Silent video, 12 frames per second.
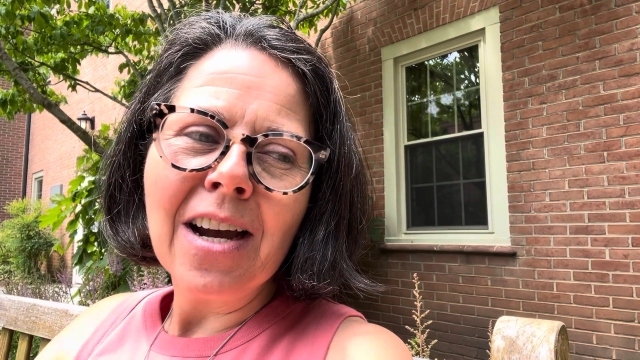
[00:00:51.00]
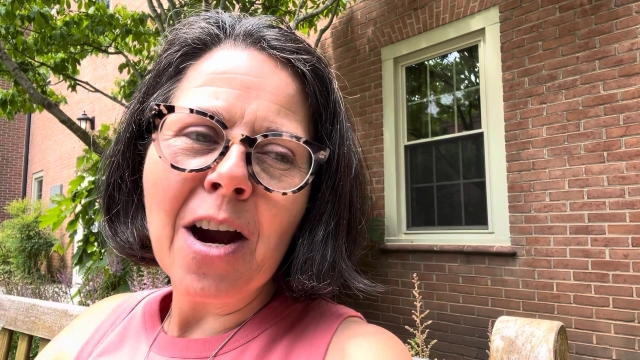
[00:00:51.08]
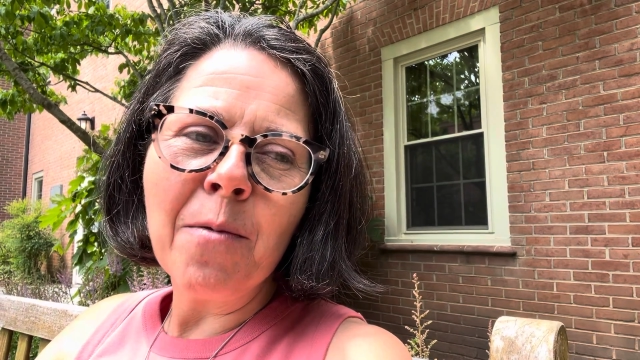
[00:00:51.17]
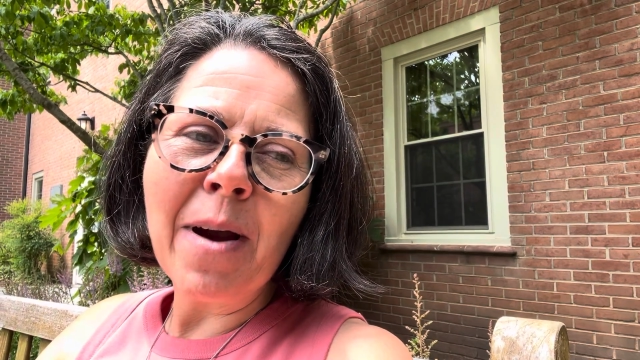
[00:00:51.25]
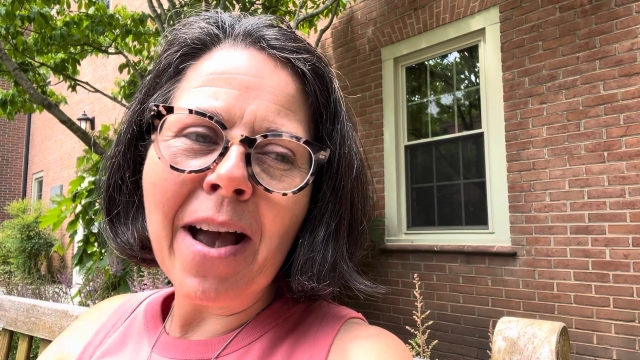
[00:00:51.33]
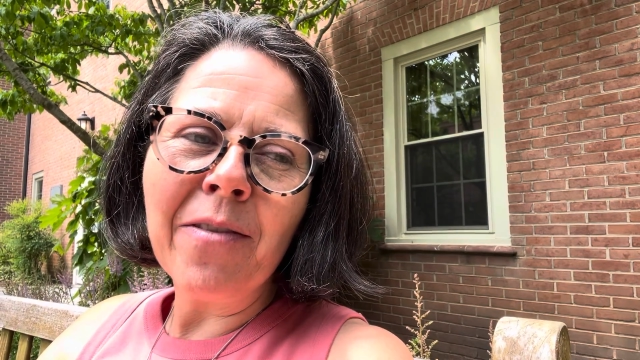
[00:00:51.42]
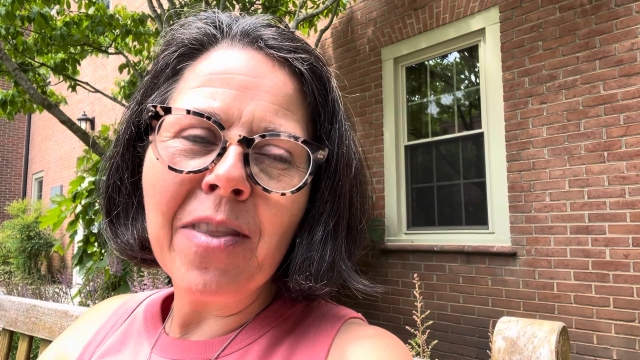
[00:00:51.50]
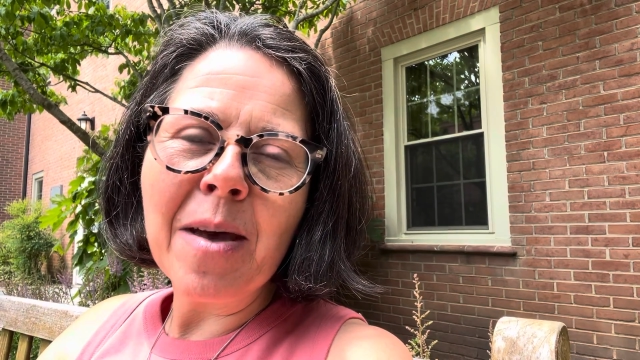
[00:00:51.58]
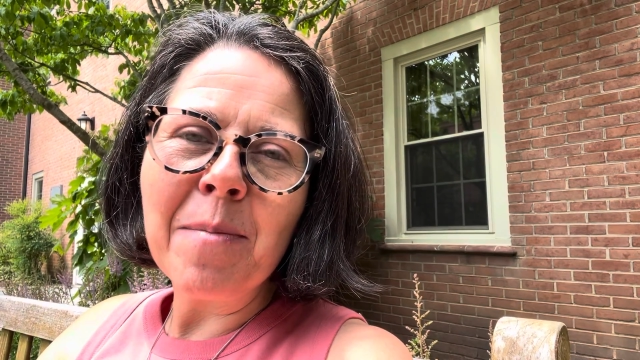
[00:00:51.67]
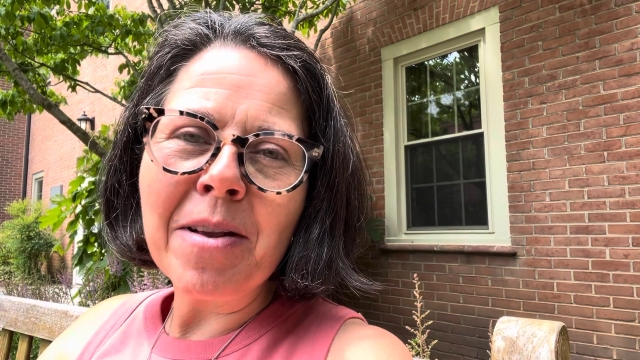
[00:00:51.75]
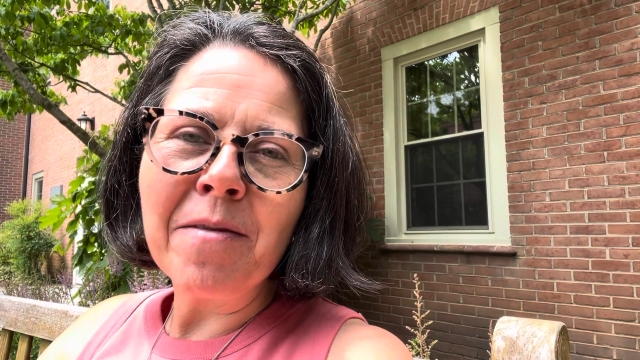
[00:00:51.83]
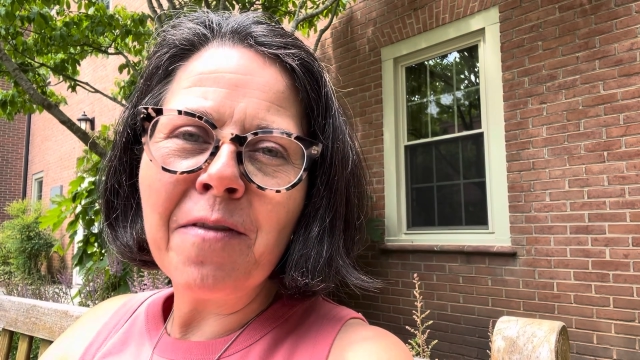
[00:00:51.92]
around
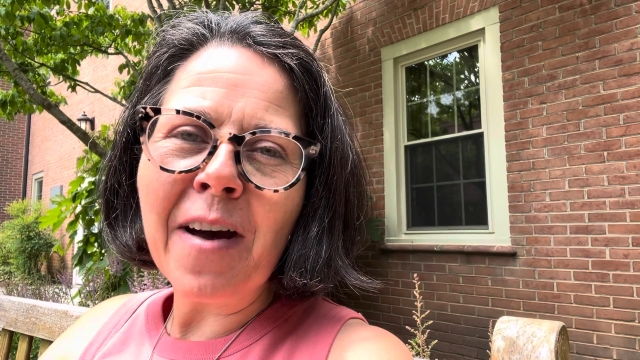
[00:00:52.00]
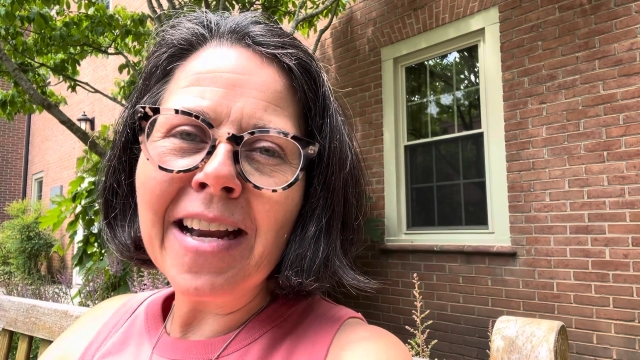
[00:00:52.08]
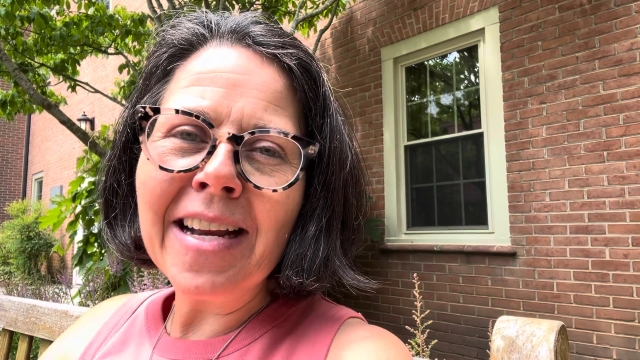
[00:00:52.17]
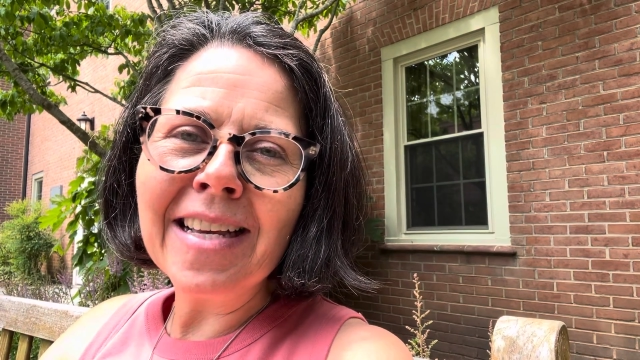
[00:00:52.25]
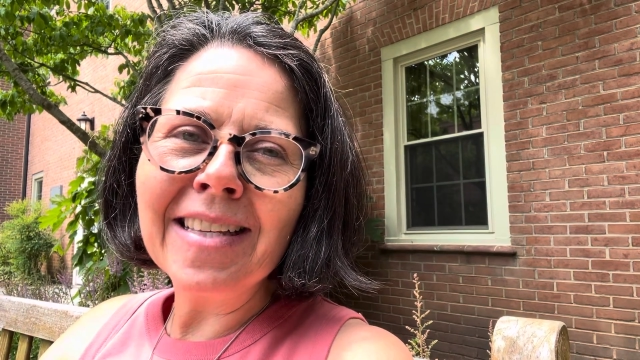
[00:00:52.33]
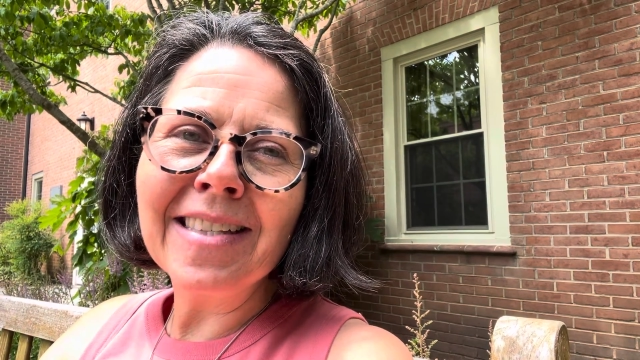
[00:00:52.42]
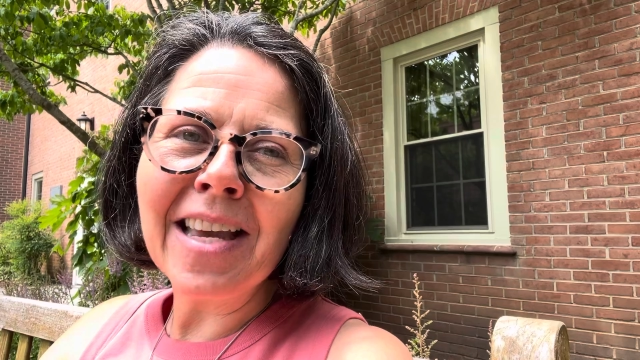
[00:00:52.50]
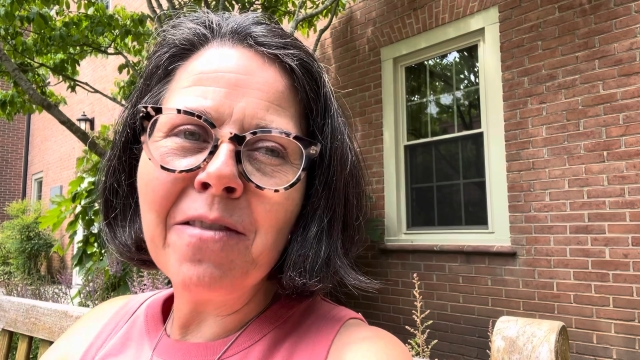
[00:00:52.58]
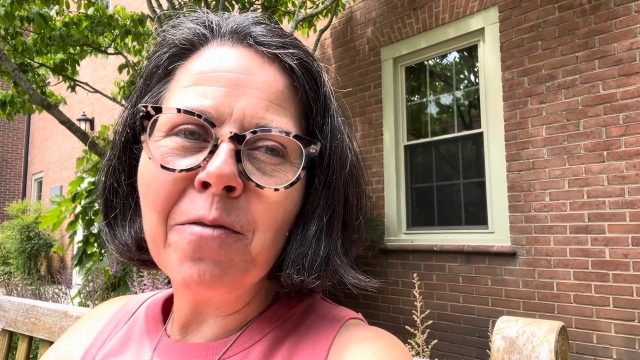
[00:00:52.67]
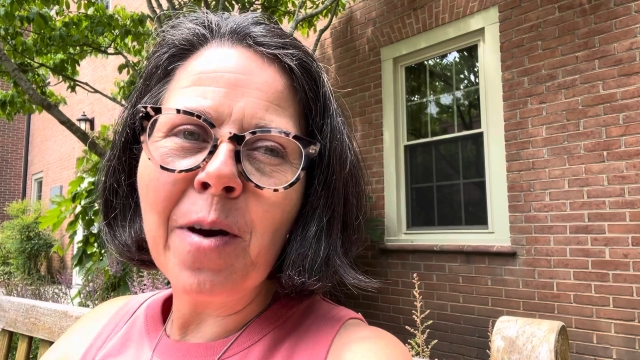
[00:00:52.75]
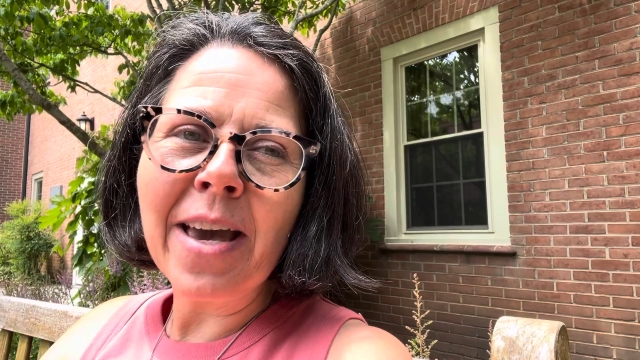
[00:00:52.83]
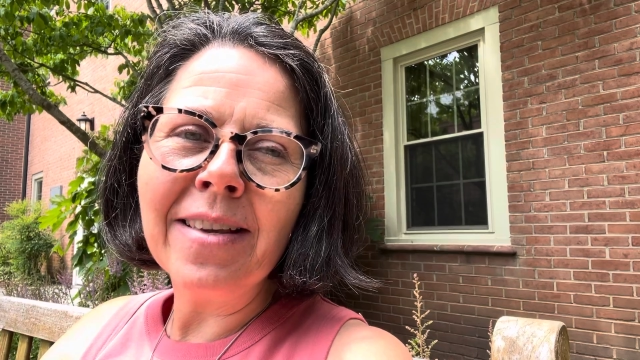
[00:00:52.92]
them and finding
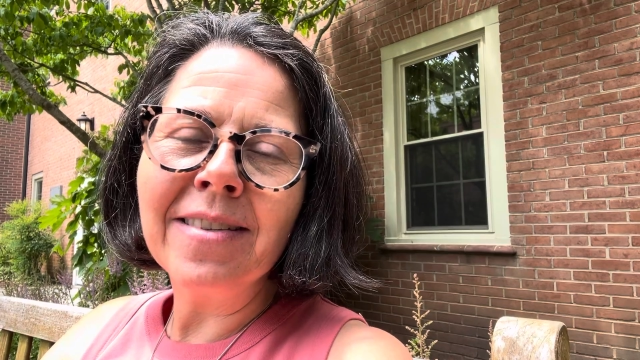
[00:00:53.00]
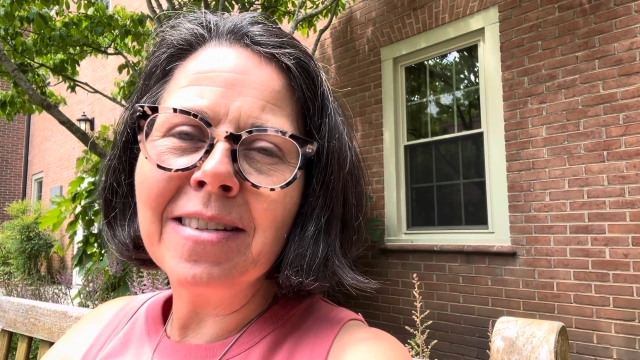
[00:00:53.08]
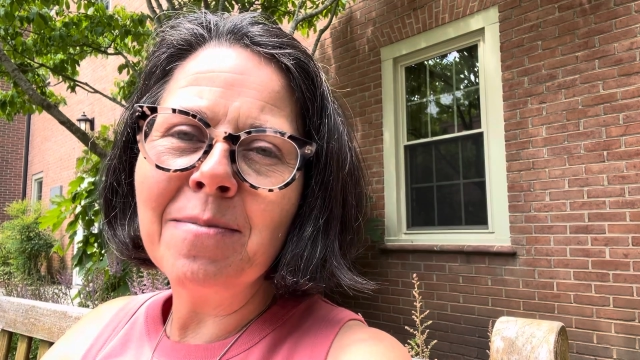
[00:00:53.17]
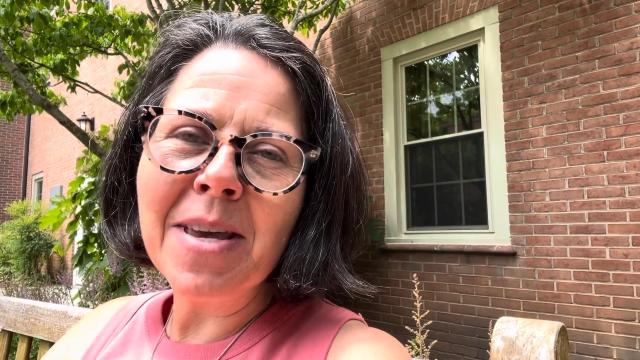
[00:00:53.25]
safe ways to